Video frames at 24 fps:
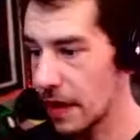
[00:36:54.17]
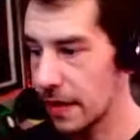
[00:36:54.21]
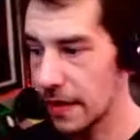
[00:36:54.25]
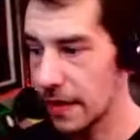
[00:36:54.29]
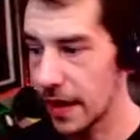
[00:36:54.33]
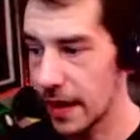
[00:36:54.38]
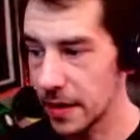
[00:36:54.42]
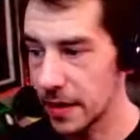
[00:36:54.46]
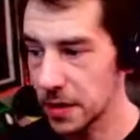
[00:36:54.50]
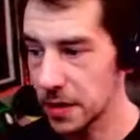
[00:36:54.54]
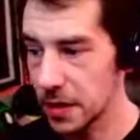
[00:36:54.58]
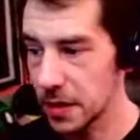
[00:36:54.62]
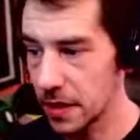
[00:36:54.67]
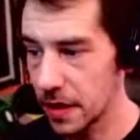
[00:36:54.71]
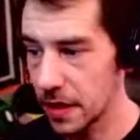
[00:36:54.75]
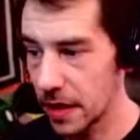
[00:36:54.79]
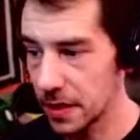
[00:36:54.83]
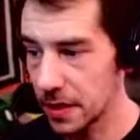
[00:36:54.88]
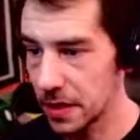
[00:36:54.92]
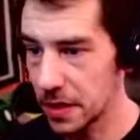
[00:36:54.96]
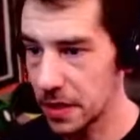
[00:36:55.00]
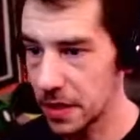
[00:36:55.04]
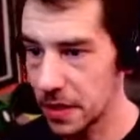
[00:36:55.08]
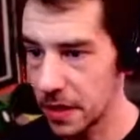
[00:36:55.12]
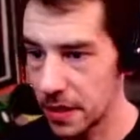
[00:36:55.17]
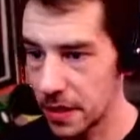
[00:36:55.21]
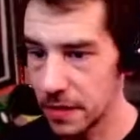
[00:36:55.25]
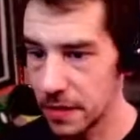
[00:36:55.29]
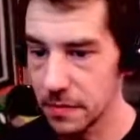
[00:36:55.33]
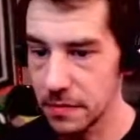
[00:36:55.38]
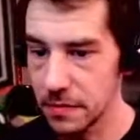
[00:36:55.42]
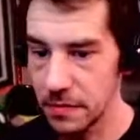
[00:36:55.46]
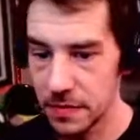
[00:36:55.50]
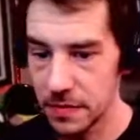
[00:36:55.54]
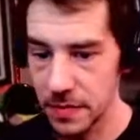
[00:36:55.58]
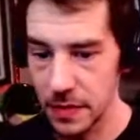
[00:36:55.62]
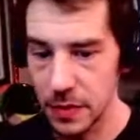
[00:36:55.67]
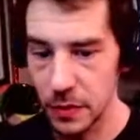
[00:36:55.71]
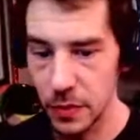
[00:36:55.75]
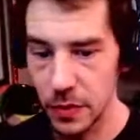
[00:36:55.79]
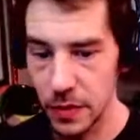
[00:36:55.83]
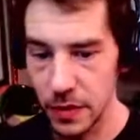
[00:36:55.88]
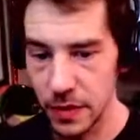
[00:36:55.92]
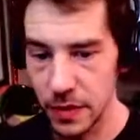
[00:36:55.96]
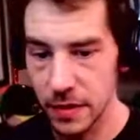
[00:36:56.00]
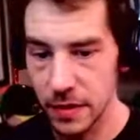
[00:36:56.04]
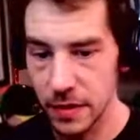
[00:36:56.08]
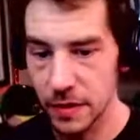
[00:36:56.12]
That's the
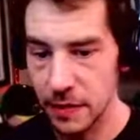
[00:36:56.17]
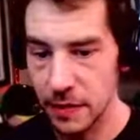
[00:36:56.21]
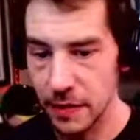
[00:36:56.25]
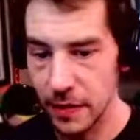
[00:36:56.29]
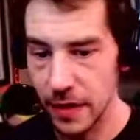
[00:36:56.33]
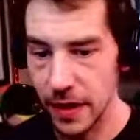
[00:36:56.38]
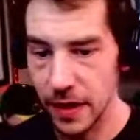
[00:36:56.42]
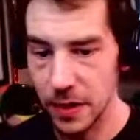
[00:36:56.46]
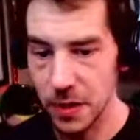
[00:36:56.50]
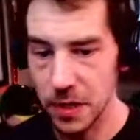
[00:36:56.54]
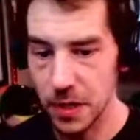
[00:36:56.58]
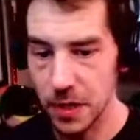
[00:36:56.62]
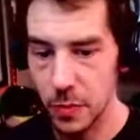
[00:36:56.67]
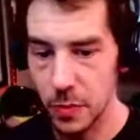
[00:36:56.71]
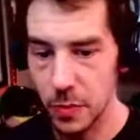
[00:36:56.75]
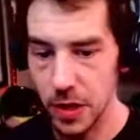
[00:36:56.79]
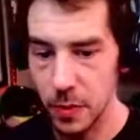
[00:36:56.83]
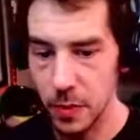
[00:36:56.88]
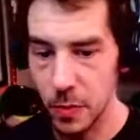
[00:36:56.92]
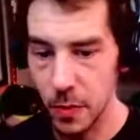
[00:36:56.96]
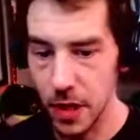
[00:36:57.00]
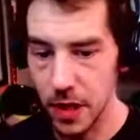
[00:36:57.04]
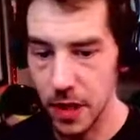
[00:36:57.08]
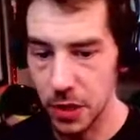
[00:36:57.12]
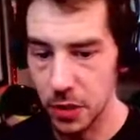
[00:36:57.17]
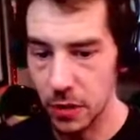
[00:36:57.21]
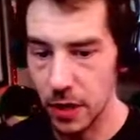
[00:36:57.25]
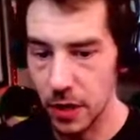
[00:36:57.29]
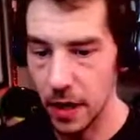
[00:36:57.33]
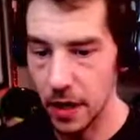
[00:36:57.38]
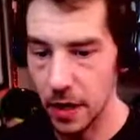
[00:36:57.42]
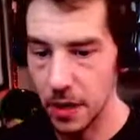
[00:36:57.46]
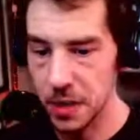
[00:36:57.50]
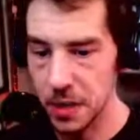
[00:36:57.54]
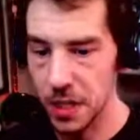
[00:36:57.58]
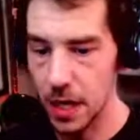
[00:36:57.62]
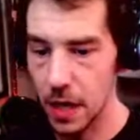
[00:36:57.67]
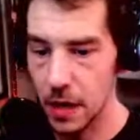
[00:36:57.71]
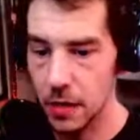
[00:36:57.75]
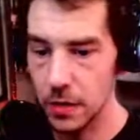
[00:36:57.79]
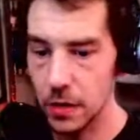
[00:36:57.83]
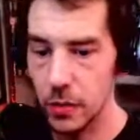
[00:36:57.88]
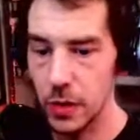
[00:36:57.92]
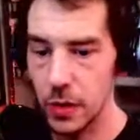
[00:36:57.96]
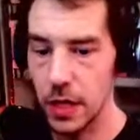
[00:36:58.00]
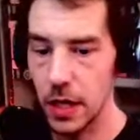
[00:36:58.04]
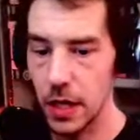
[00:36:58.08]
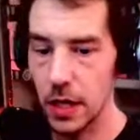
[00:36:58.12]
big metric, is how do
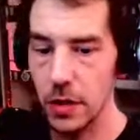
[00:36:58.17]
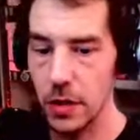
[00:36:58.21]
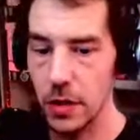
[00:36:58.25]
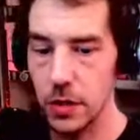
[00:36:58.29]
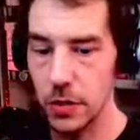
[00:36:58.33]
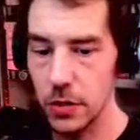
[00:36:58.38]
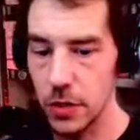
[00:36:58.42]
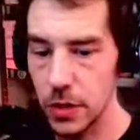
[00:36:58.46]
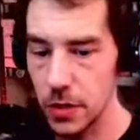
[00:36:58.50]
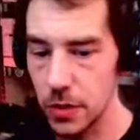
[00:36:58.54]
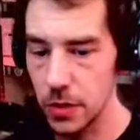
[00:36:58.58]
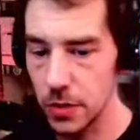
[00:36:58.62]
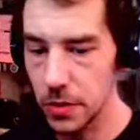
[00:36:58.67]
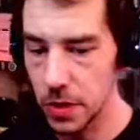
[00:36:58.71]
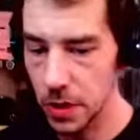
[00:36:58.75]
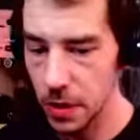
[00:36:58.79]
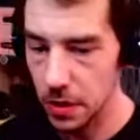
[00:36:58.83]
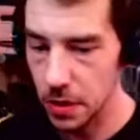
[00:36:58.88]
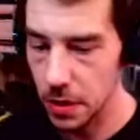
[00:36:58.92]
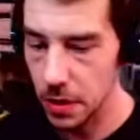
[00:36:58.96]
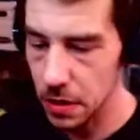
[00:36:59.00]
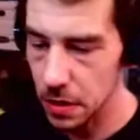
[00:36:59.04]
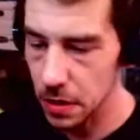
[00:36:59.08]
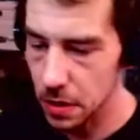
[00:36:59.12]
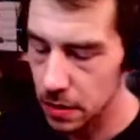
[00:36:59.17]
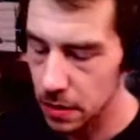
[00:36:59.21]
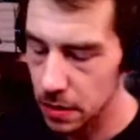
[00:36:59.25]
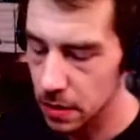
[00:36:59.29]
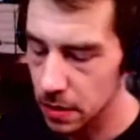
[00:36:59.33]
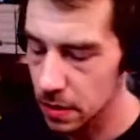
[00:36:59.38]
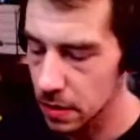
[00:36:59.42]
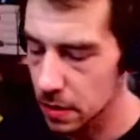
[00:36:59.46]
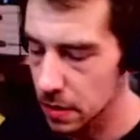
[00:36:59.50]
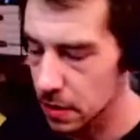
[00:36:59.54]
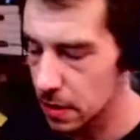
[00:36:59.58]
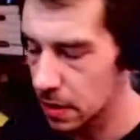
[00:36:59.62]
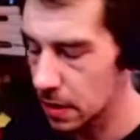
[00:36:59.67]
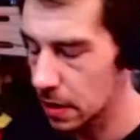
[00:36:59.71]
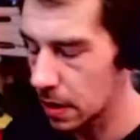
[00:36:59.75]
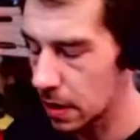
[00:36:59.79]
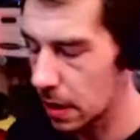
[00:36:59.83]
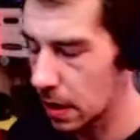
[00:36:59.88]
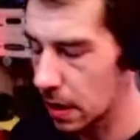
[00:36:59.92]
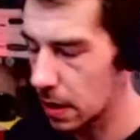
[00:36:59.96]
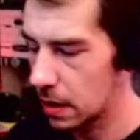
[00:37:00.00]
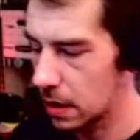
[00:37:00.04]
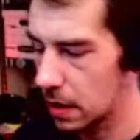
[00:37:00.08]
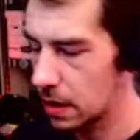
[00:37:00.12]
we get new users?
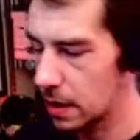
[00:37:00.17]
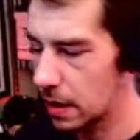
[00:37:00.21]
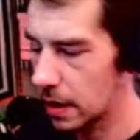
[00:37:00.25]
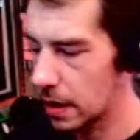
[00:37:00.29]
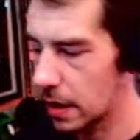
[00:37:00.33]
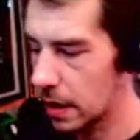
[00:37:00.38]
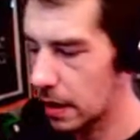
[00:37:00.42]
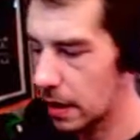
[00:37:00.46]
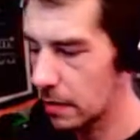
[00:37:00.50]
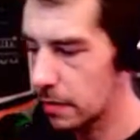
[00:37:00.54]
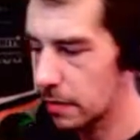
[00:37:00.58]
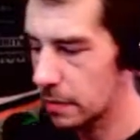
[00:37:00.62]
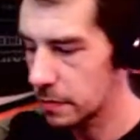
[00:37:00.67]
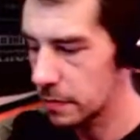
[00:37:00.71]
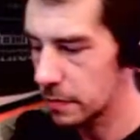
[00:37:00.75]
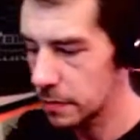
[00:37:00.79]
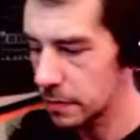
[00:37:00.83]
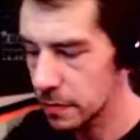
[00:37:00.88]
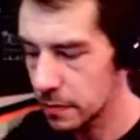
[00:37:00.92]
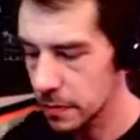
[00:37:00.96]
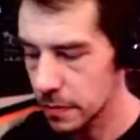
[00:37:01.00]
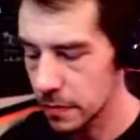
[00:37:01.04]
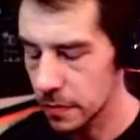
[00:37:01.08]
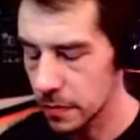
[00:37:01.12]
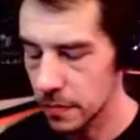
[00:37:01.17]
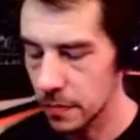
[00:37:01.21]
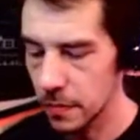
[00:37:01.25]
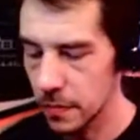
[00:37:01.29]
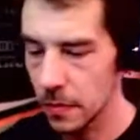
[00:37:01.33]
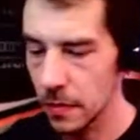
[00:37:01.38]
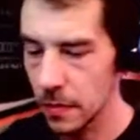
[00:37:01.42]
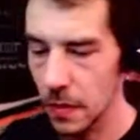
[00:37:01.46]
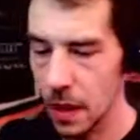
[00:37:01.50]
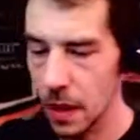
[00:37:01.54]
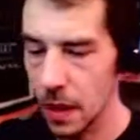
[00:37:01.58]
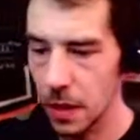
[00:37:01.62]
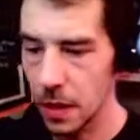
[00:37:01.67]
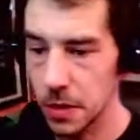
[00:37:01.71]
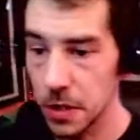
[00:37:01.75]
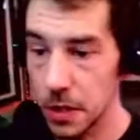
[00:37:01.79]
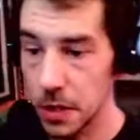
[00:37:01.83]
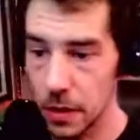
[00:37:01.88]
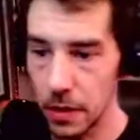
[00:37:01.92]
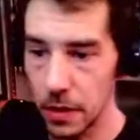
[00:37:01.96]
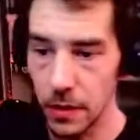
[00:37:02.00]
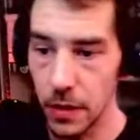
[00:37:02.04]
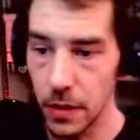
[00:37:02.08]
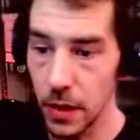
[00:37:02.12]
It's
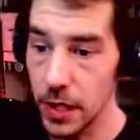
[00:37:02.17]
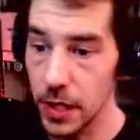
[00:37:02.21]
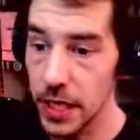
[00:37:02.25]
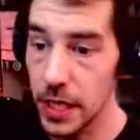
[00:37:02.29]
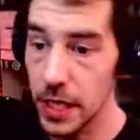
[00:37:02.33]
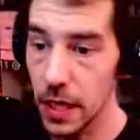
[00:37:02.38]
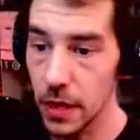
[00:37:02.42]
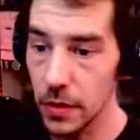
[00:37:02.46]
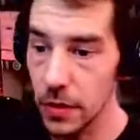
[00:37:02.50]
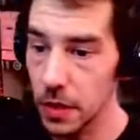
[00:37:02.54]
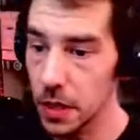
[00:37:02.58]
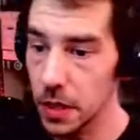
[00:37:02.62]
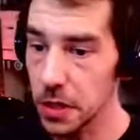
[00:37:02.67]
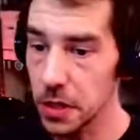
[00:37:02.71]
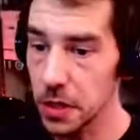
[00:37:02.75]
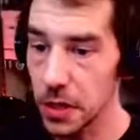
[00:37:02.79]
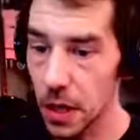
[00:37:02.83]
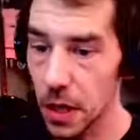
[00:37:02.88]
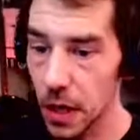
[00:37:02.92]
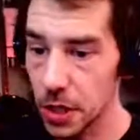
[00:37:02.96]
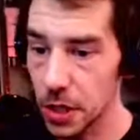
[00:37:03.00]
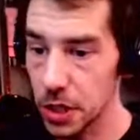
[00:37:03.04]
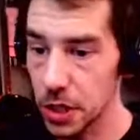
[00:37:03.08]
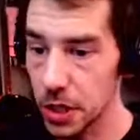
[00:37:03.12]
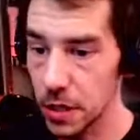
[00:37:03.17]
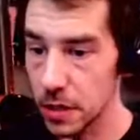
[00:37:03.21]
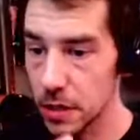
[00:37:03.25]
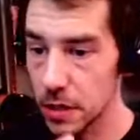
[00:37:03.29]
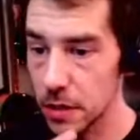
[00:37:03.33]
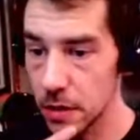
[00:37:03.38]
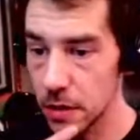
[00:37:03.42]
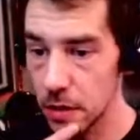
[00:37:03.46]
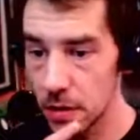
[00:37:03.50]
leading the discussion